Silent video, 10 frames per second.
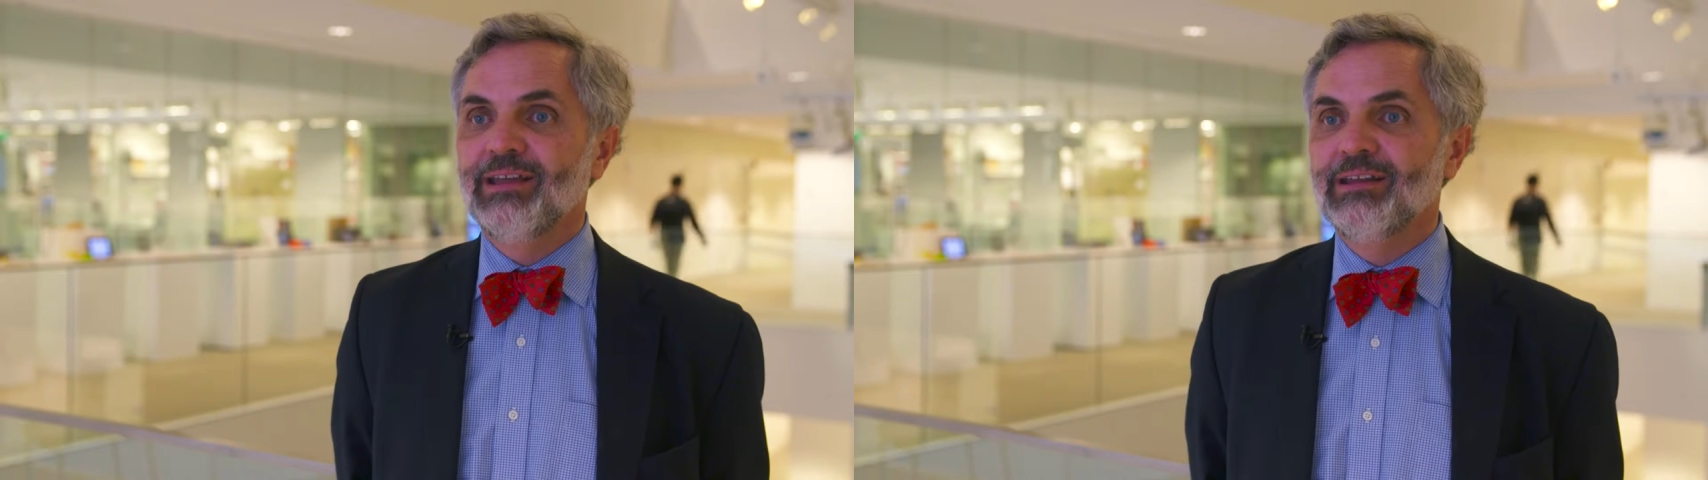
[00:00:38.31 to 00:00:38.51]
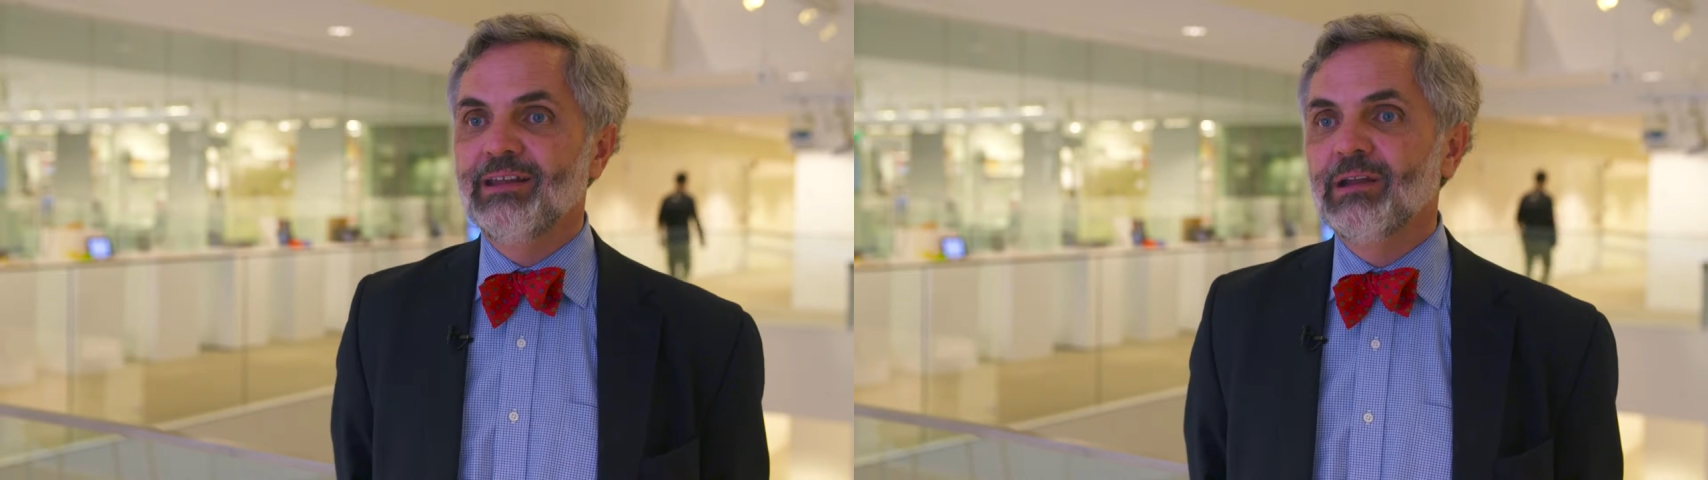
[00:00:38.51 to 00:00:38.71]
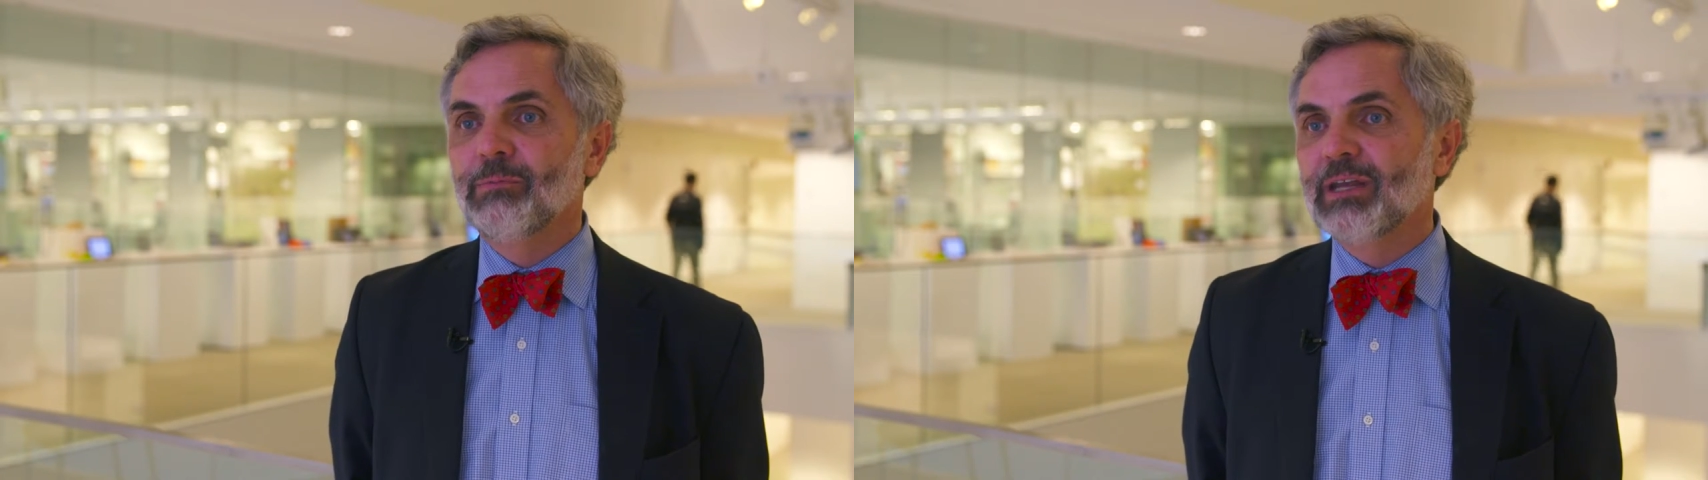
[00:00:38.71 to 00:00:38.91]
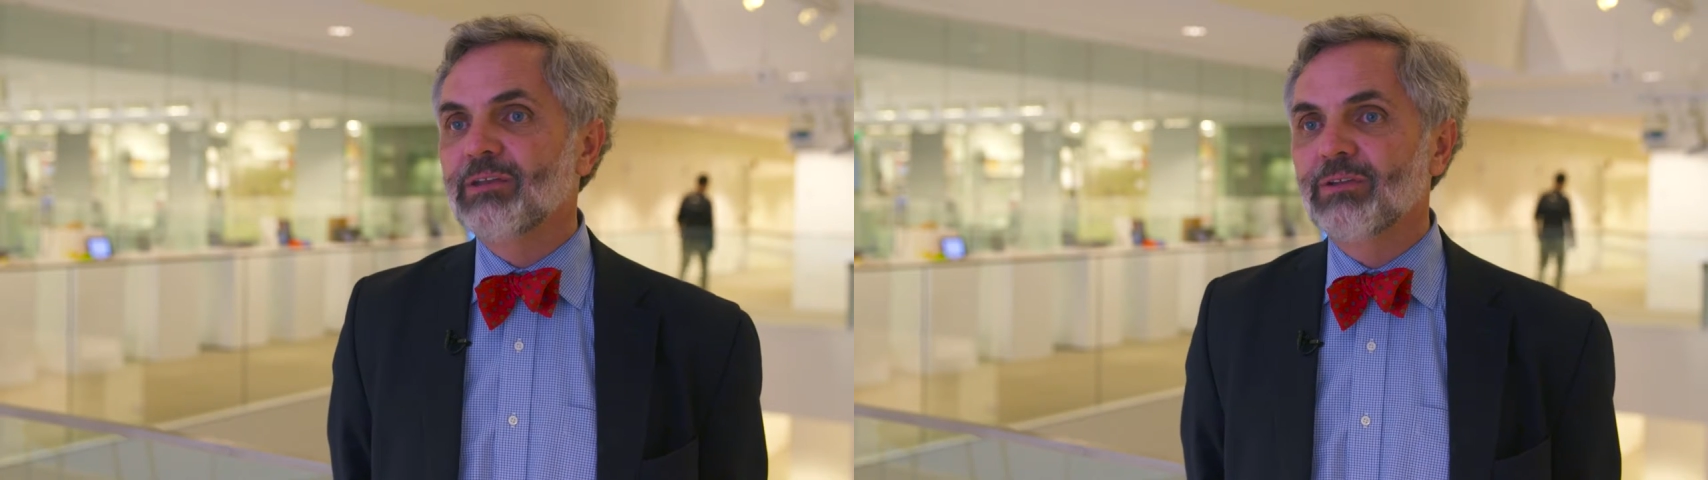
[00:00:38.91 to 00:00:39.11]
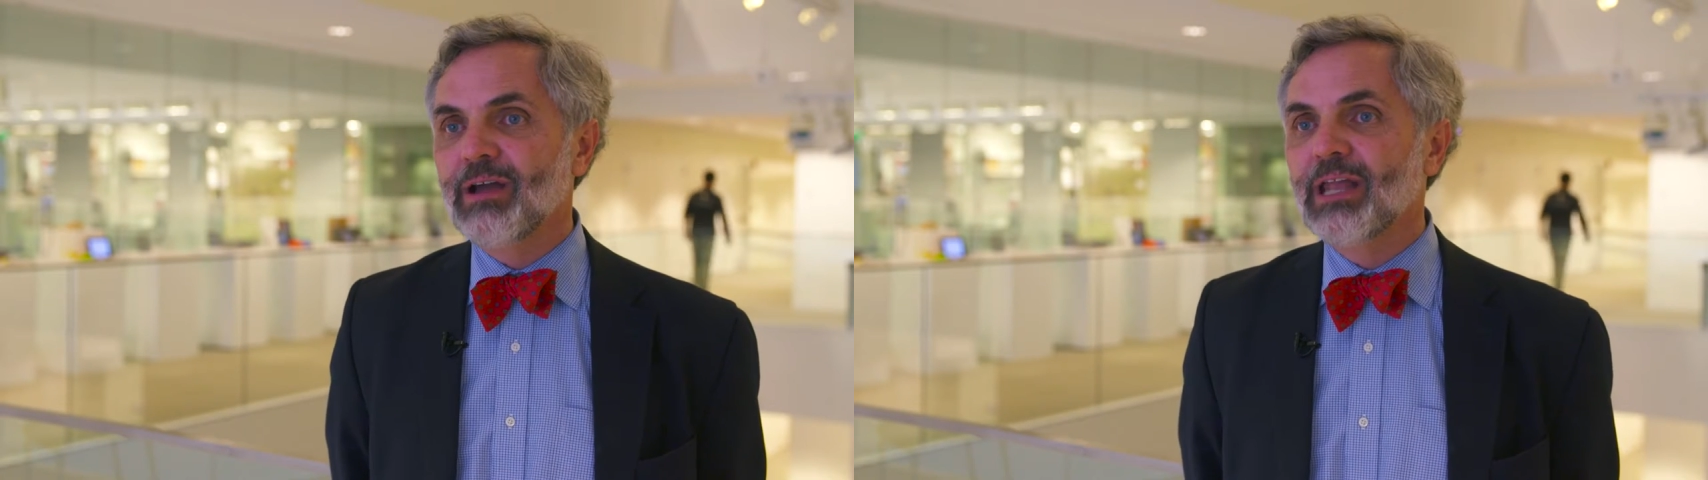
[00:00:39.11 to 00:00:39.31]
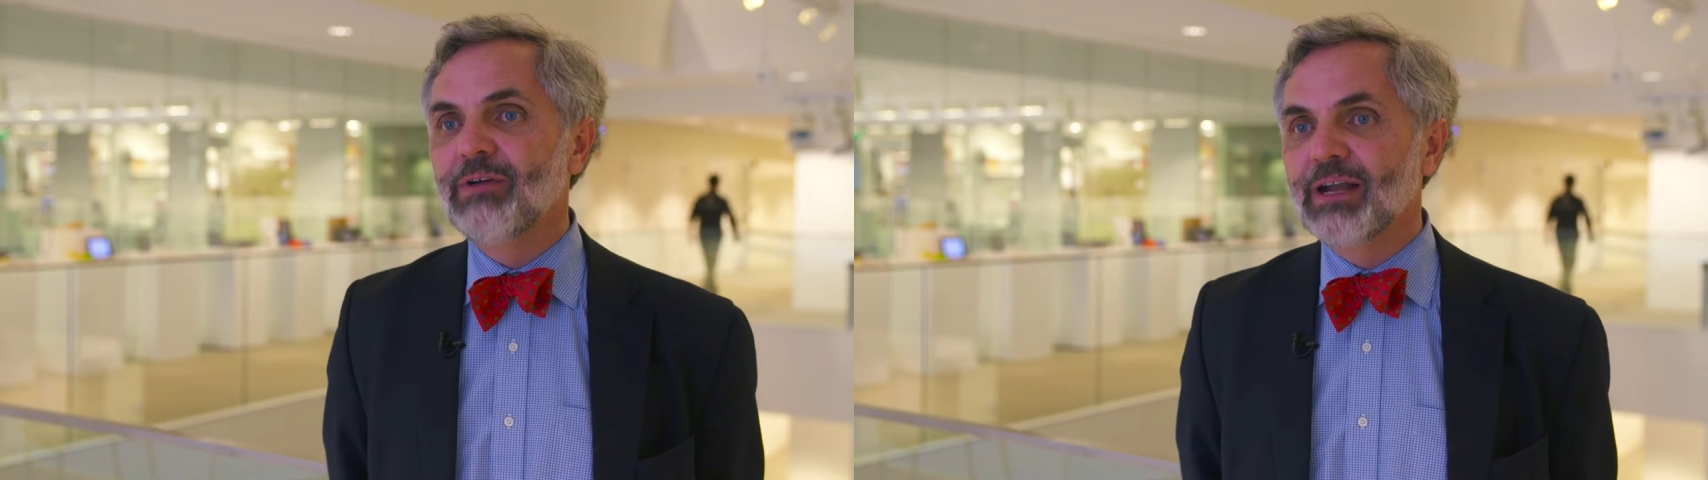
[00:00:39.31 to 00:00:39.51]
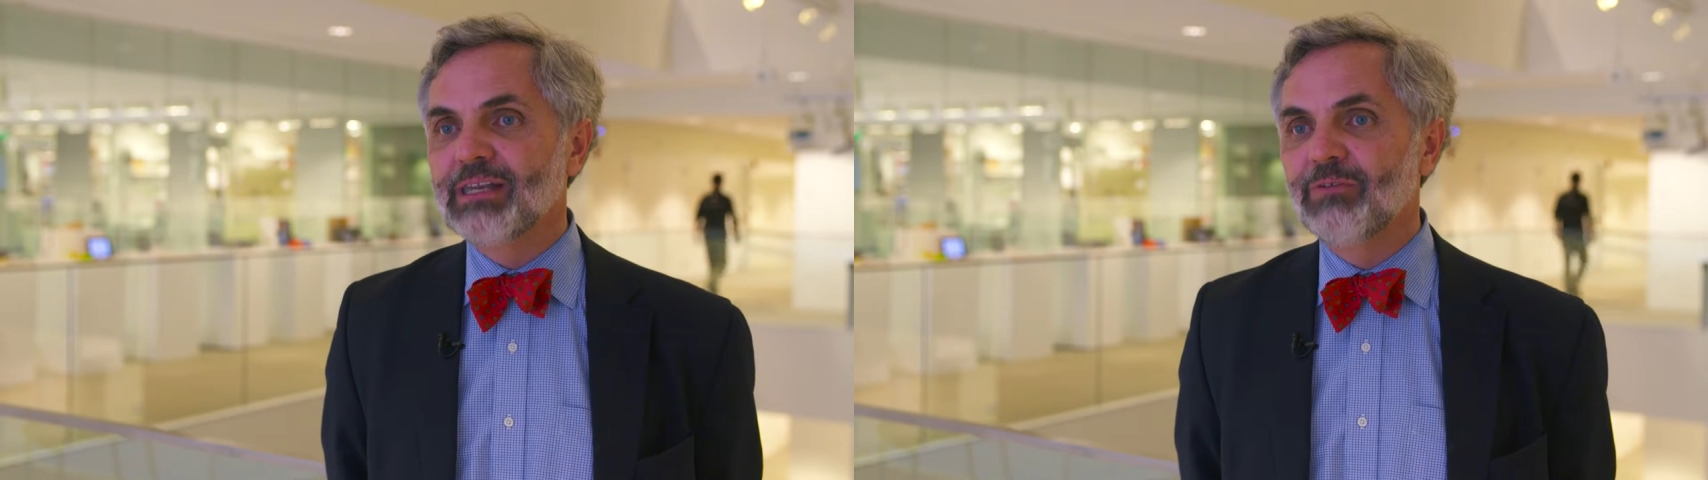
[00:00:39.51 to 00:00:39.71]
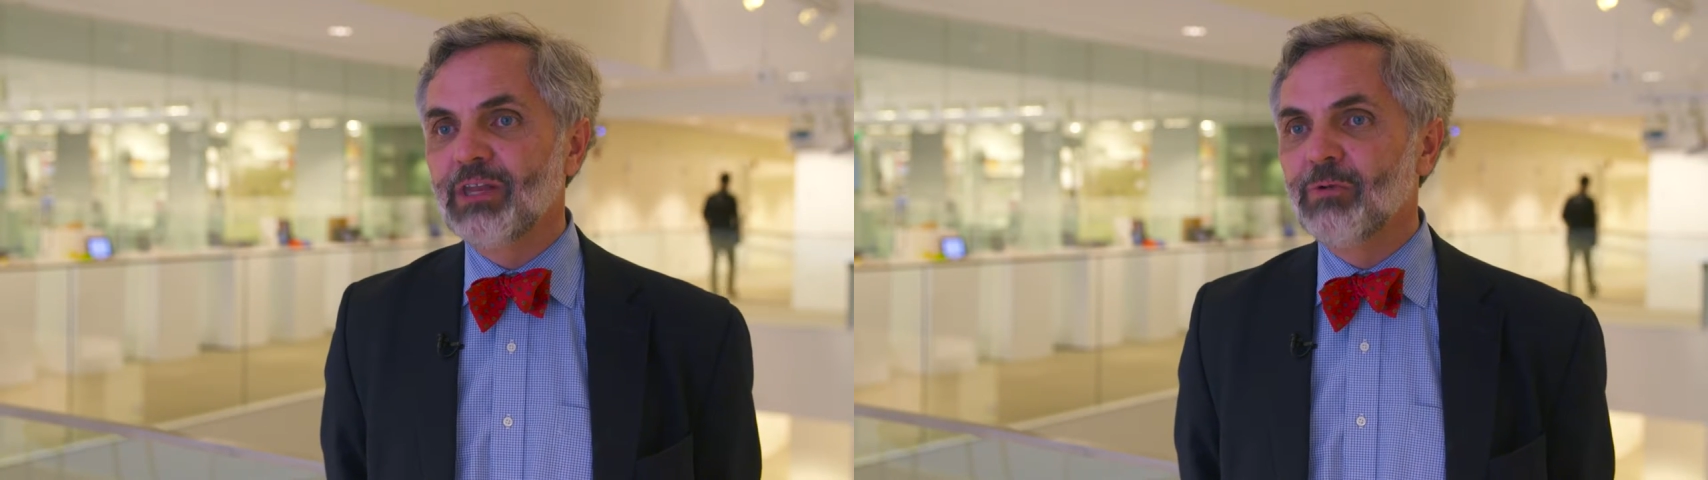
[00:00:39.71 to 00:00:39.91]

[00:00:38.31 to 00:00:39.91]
in, in a particular kind of activity,